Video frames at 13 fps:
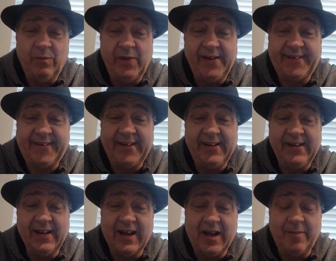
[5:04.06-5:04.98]
We
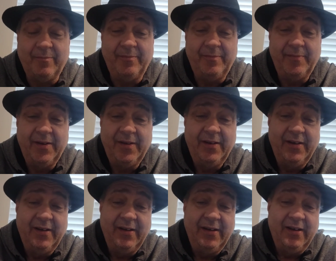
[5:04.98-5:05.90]
see
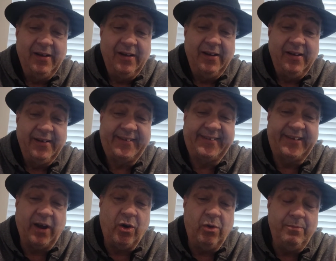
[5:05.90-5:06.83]

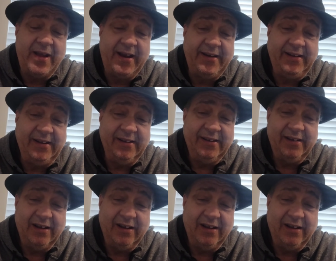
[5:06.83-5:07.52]
so many